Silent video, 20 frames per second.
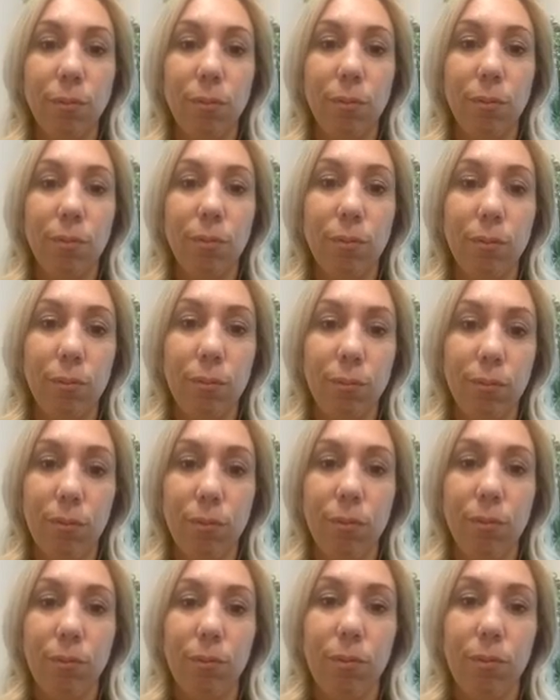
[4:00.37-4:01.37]

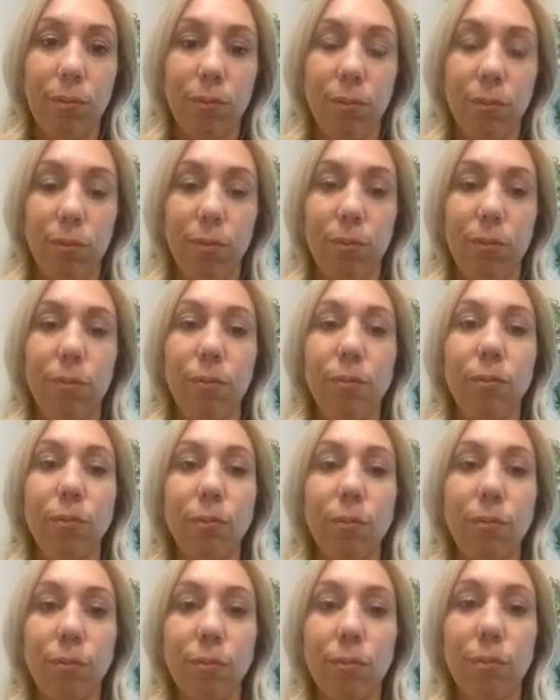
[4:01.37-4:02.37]

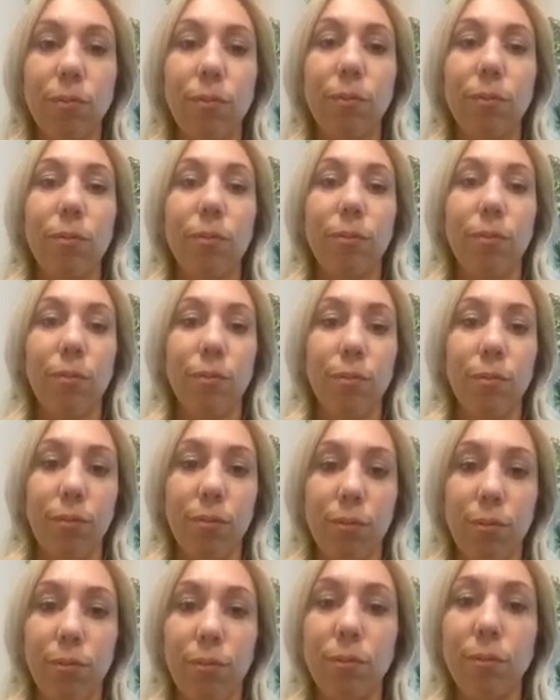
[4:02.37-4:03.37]

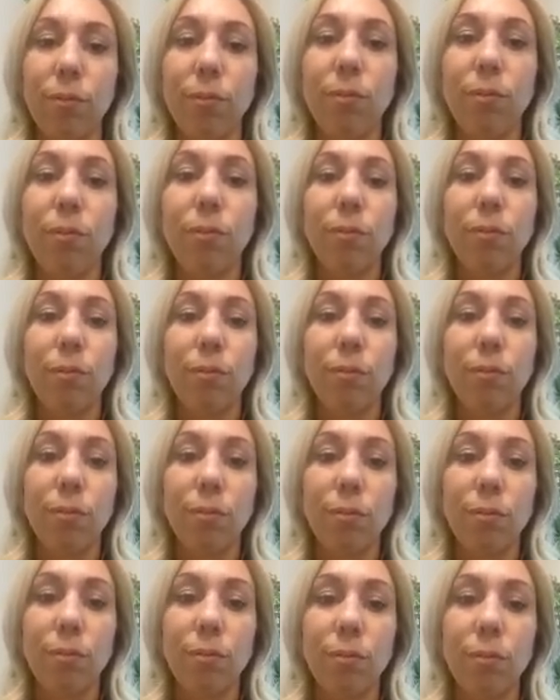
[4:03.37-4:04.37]

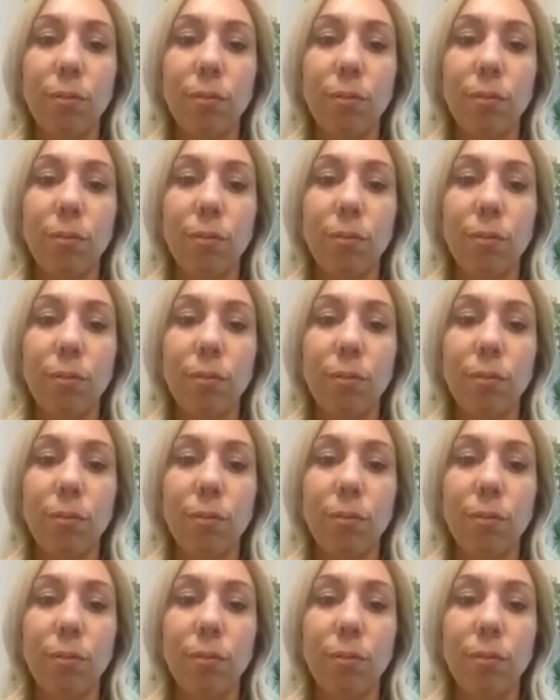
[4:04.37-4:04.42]
The person shown says nothing.